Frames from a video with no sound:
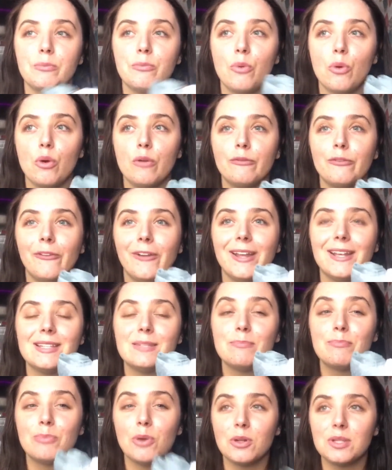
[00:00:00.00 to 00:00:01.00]
more for his
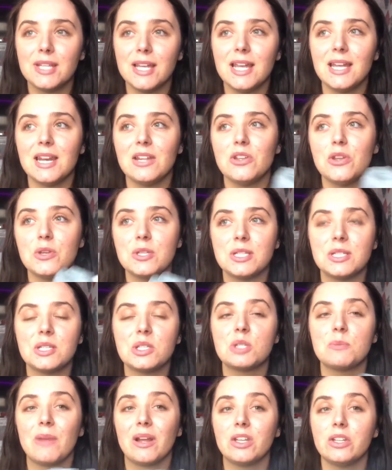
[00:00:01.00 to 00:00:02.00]
body than using the
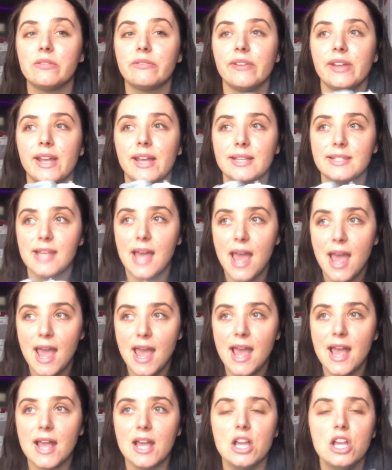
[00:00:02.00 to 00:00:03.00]
sponge for his
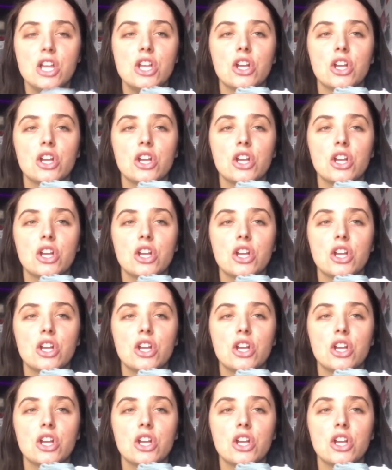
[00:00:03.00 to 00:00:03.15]
hair,